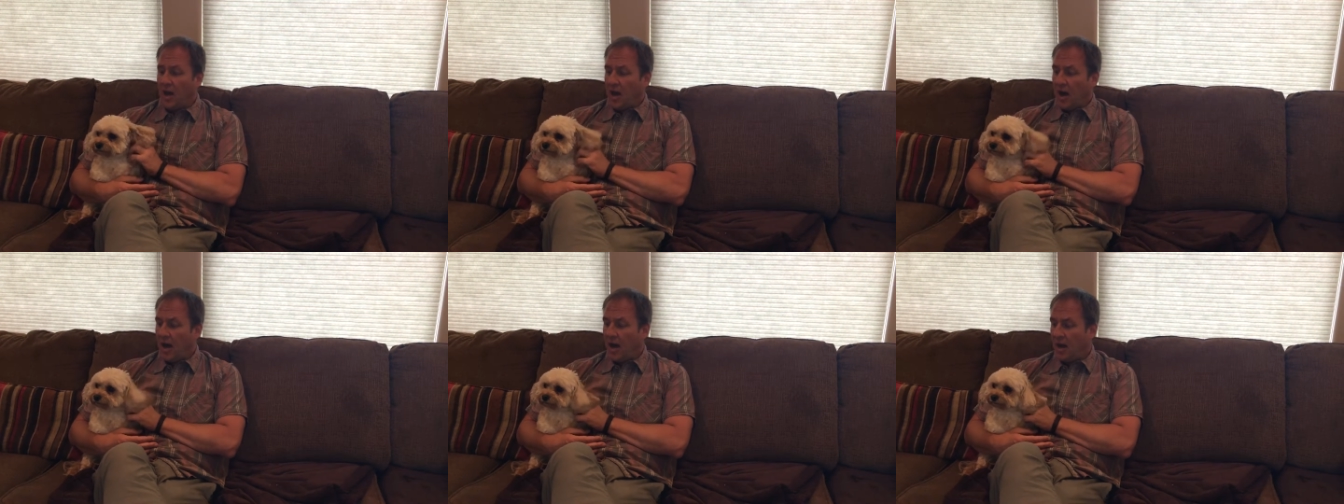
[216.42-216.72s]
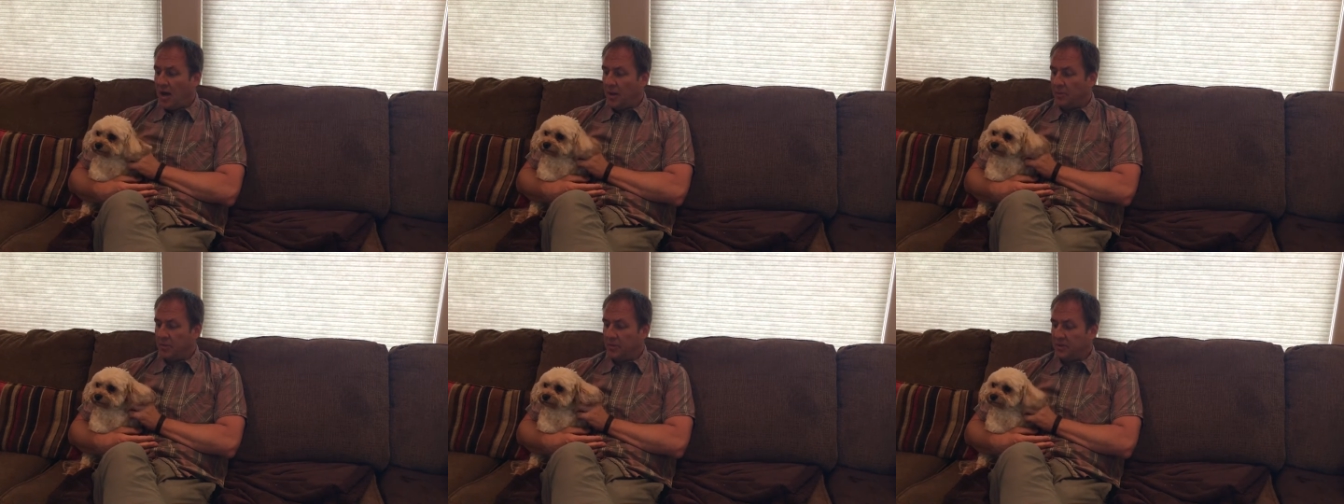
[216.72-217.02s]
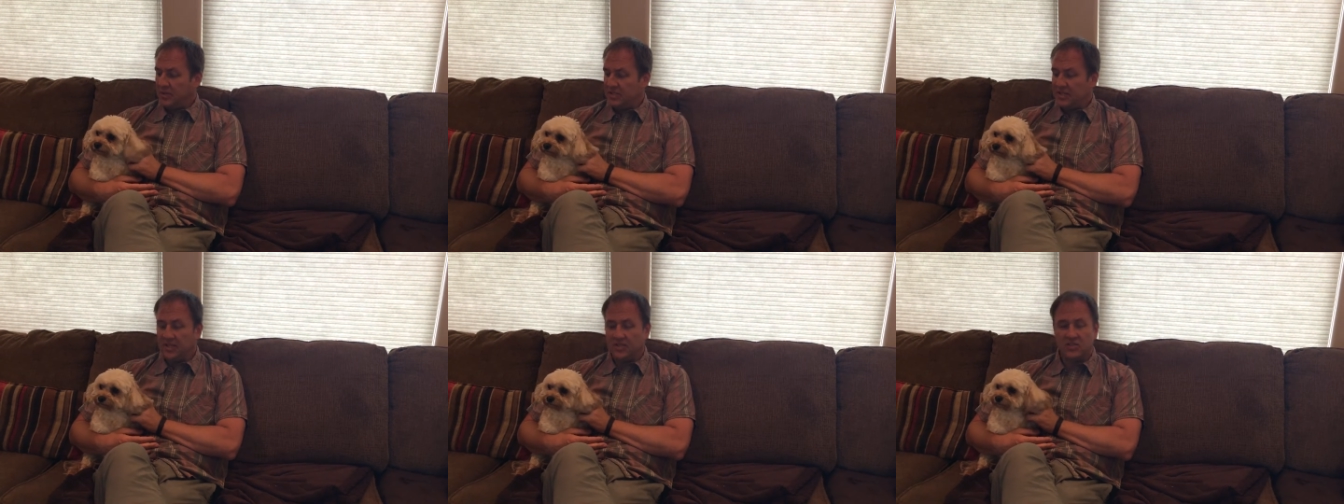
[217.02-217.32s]
Um, let
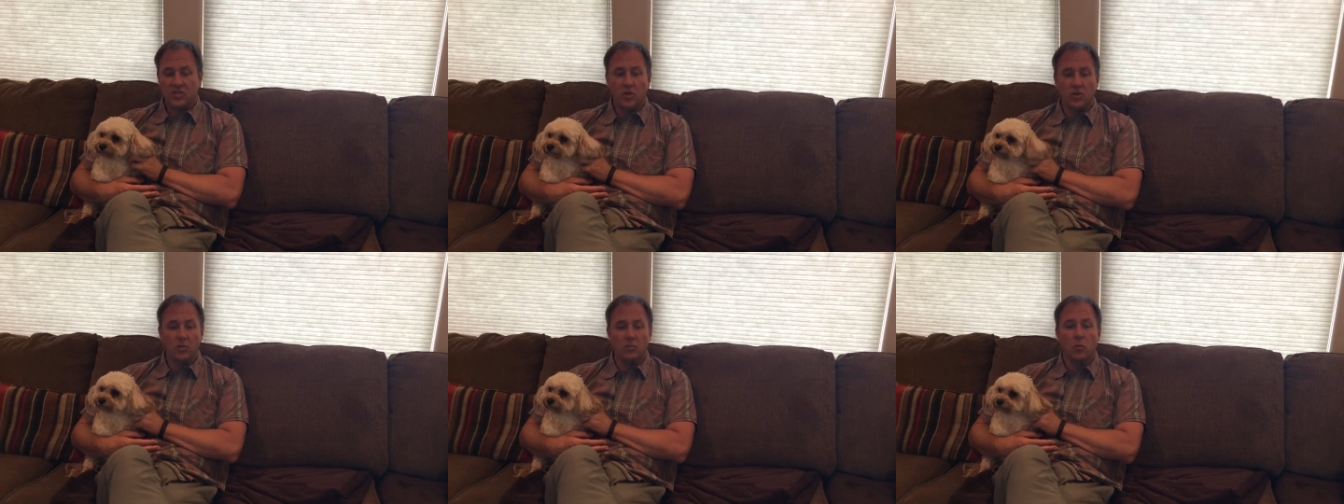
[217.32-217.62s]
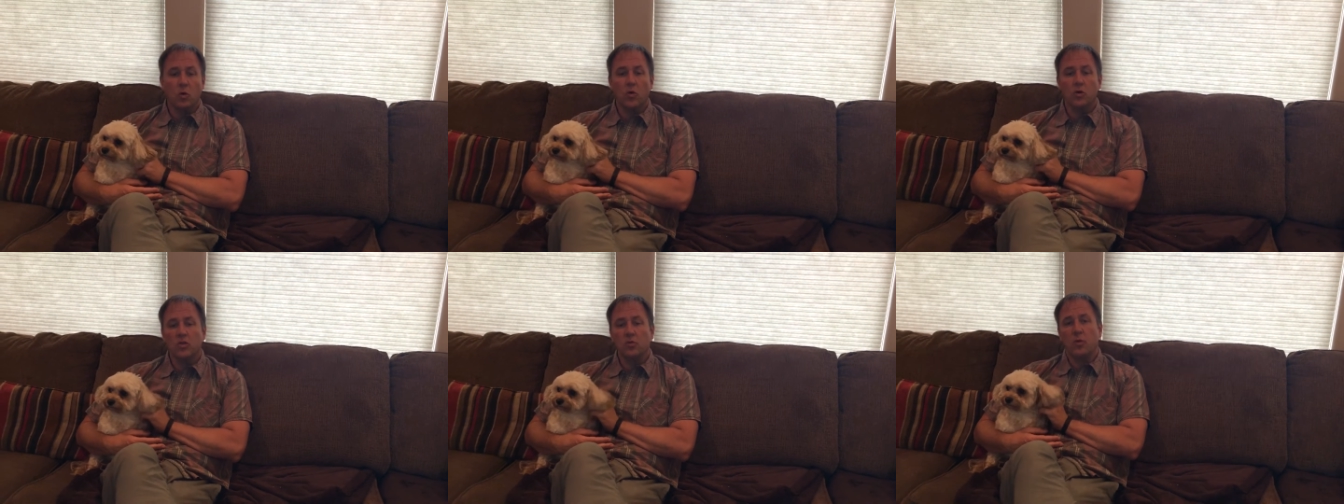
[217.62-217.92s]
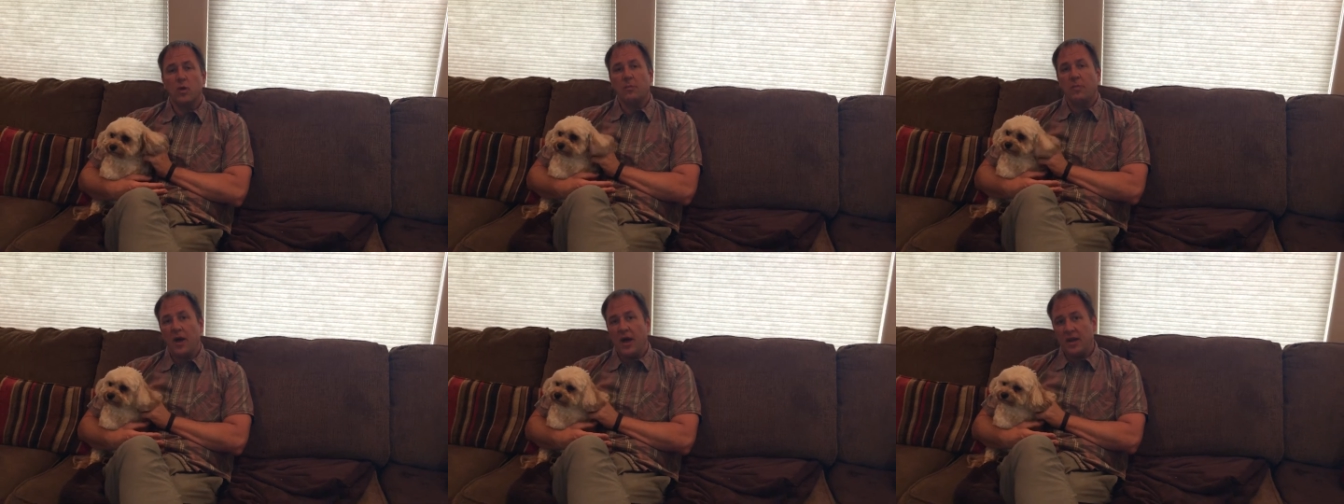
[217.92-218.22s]
me see. So the more that
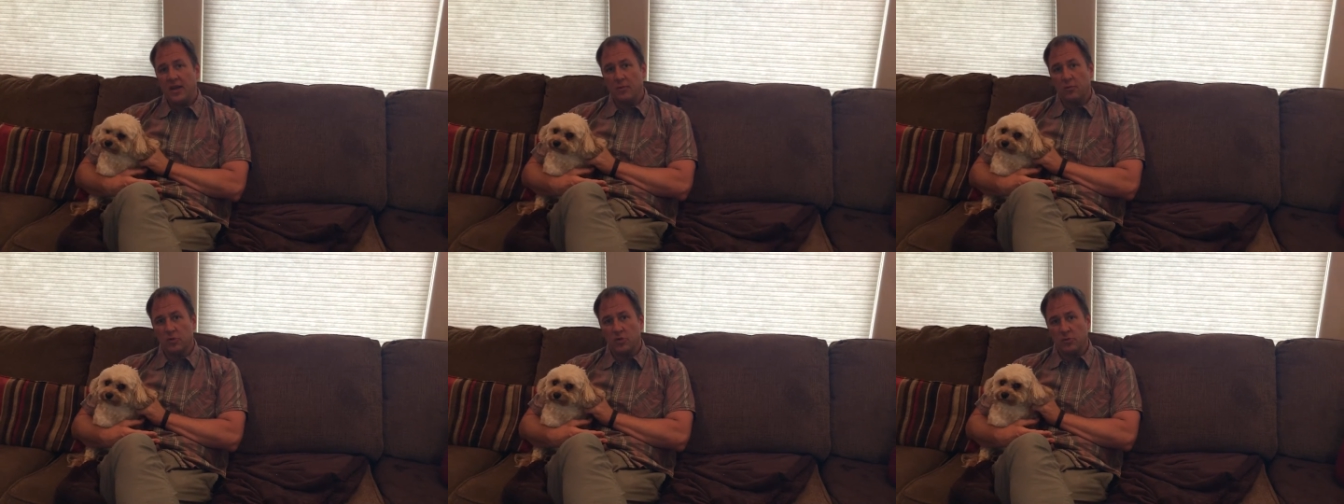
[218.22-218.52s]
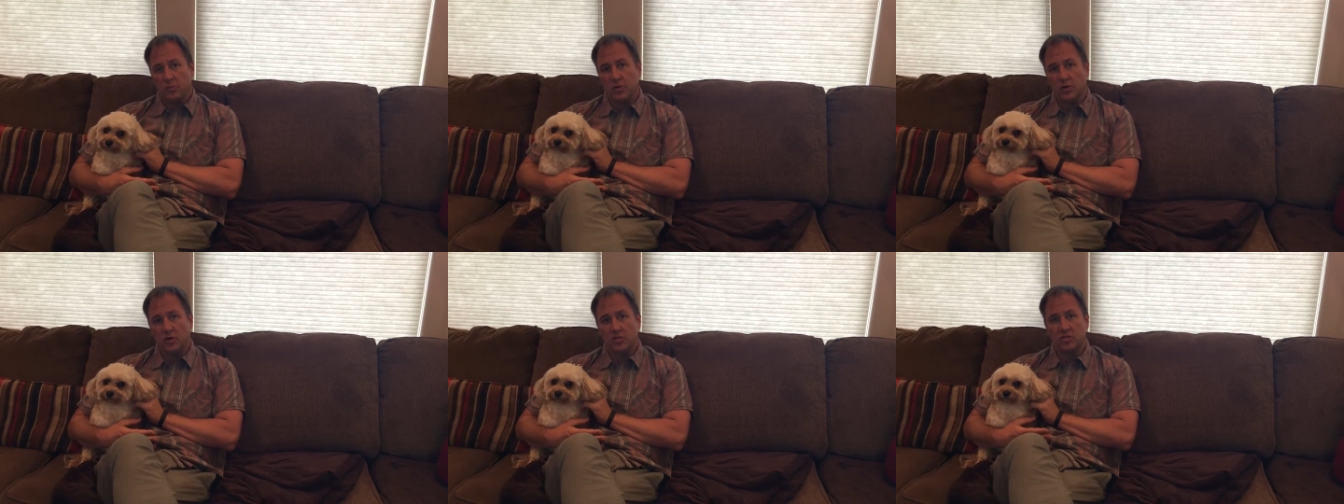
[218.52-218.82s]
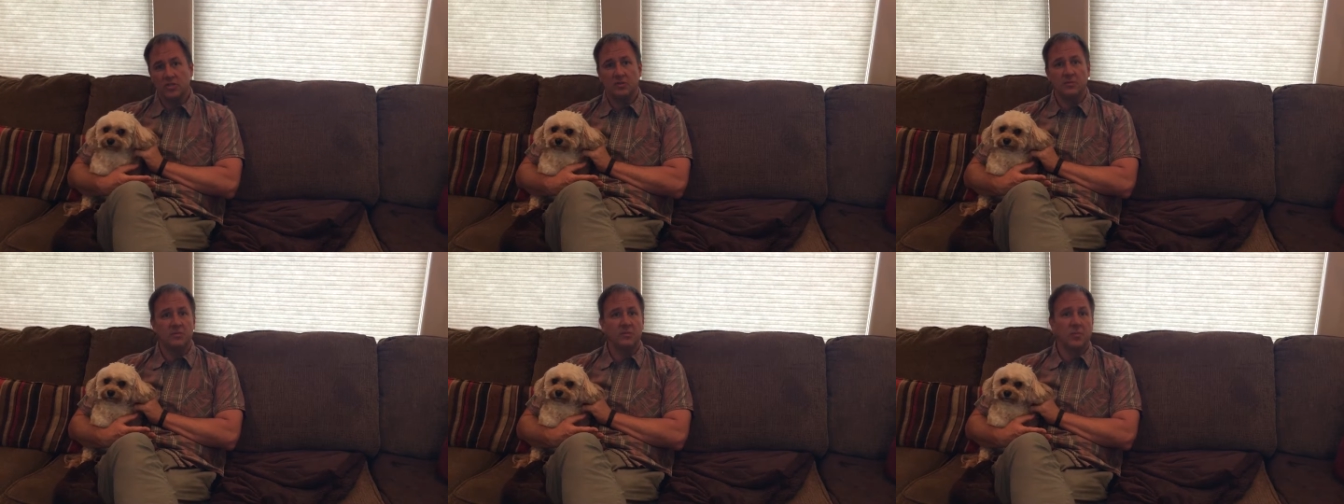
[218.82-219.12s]
we pet him with the
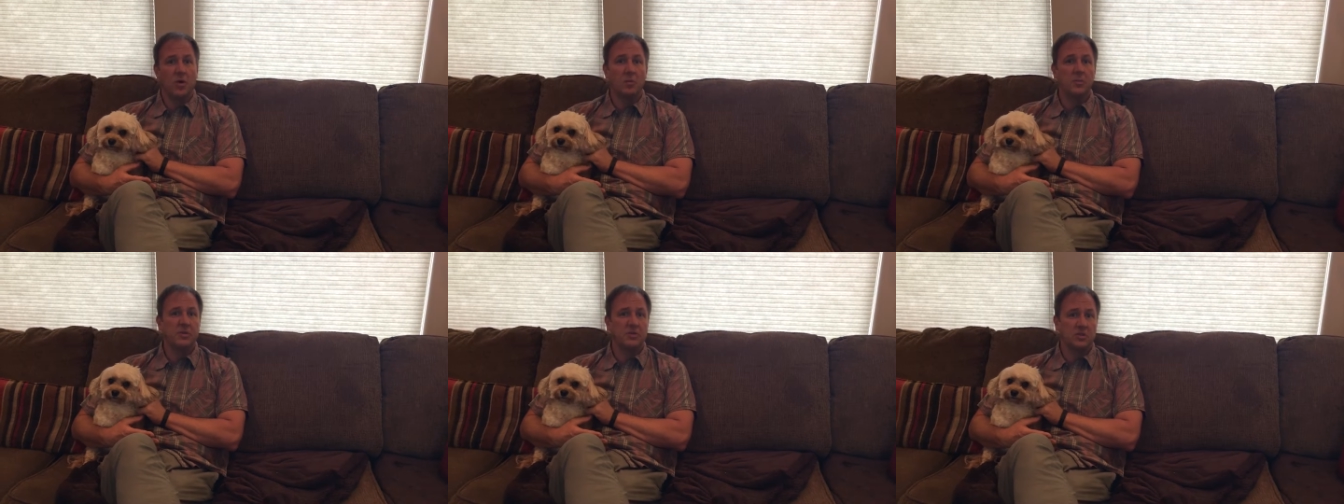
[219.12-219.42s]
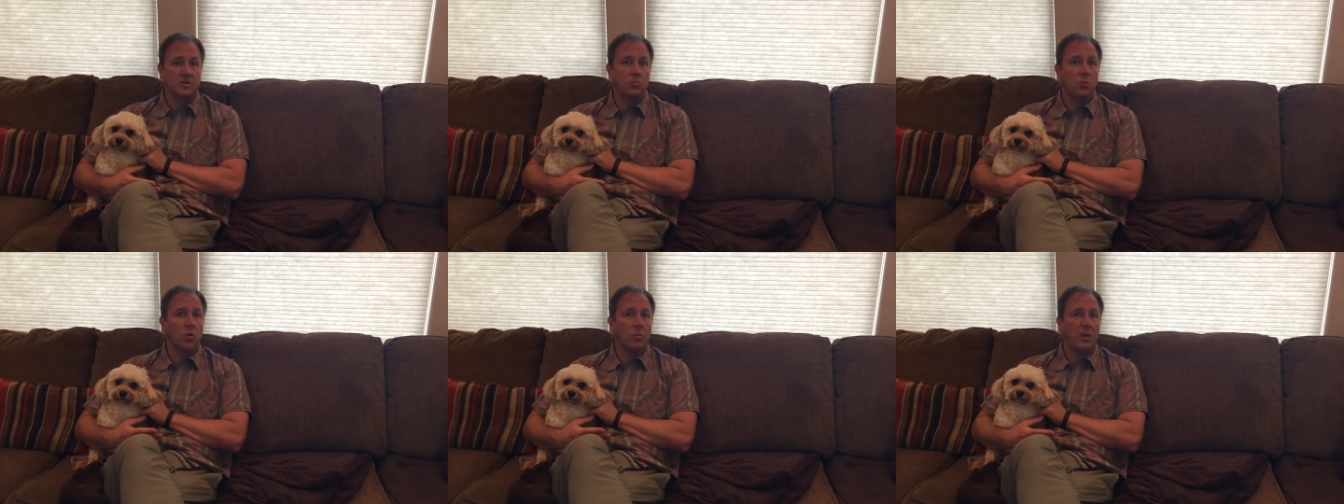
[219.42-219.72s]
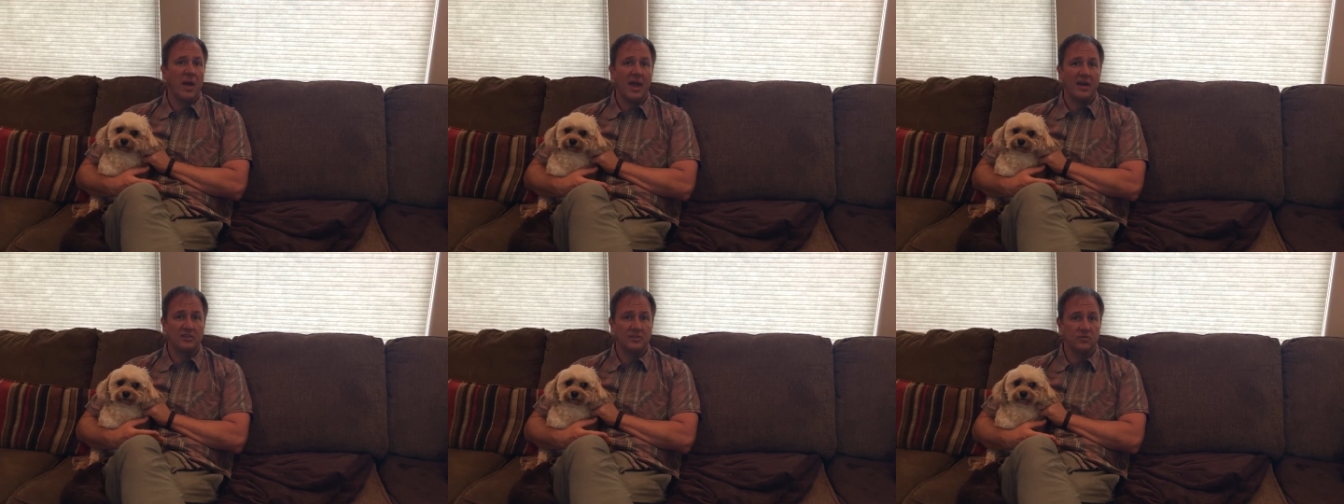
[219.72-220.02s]
person, purpose, the more
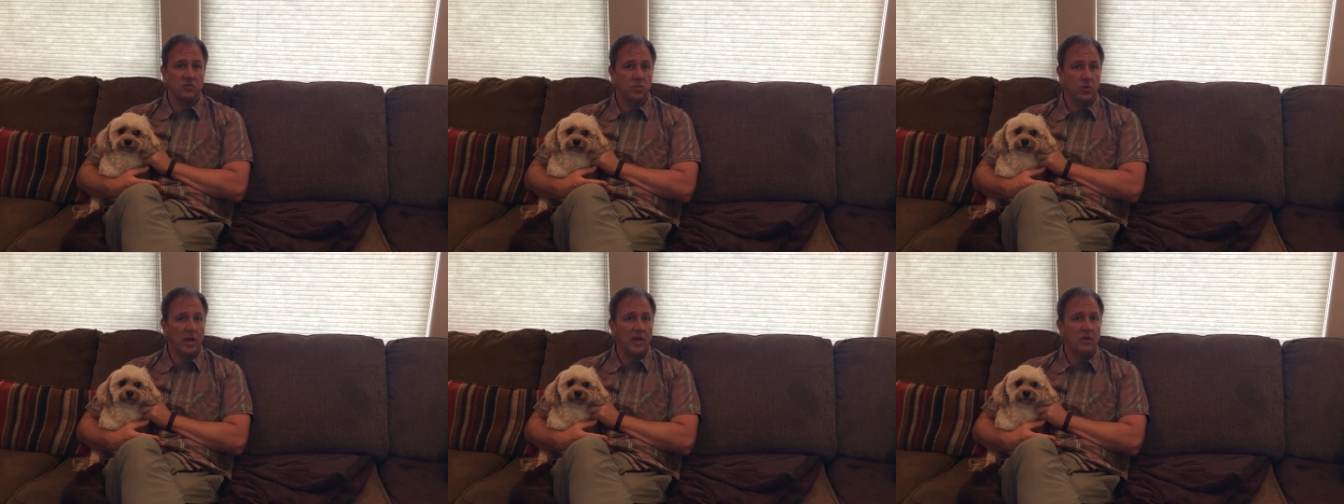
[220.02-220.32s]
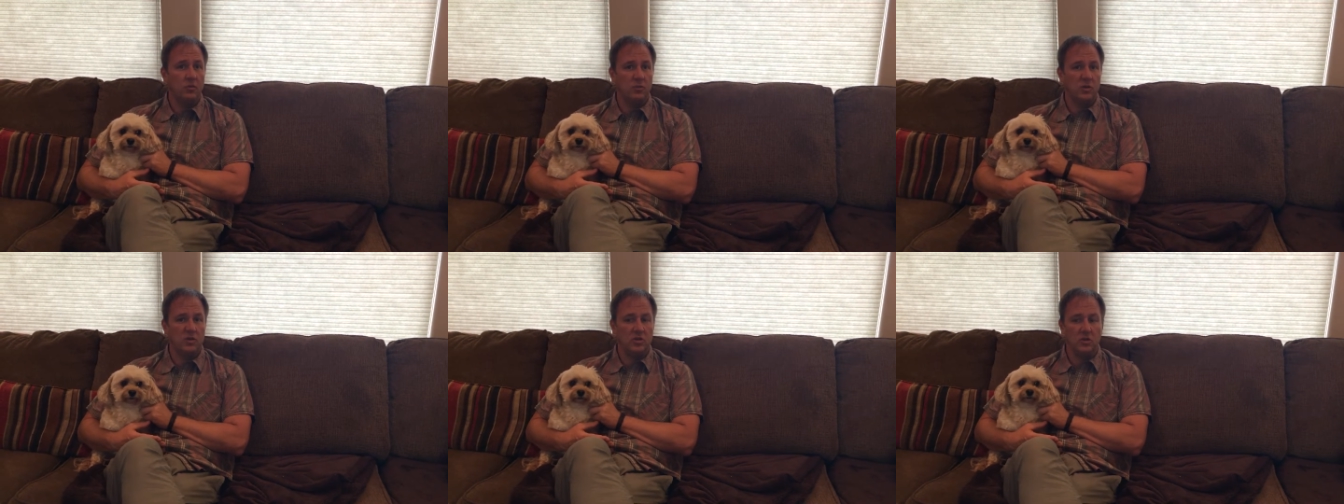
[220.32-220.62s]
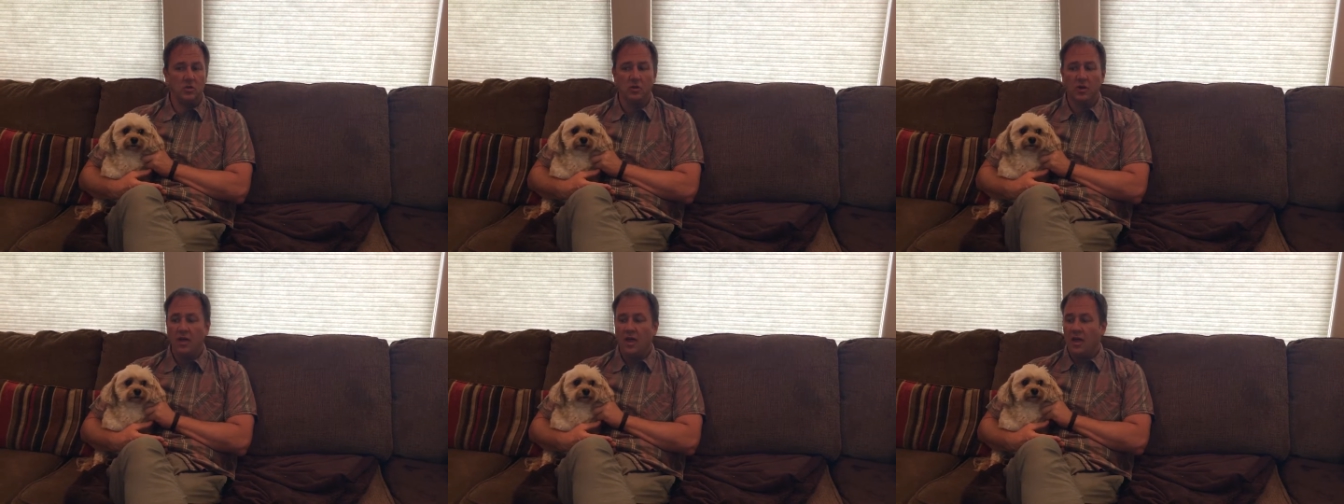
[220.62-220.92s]
passive training we
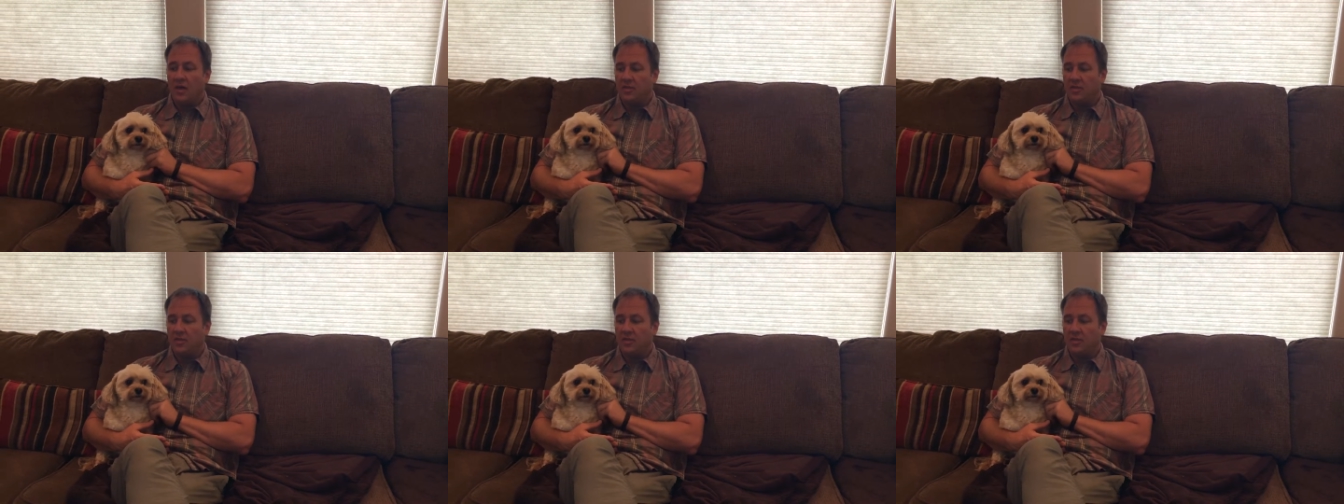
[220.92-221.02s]
do,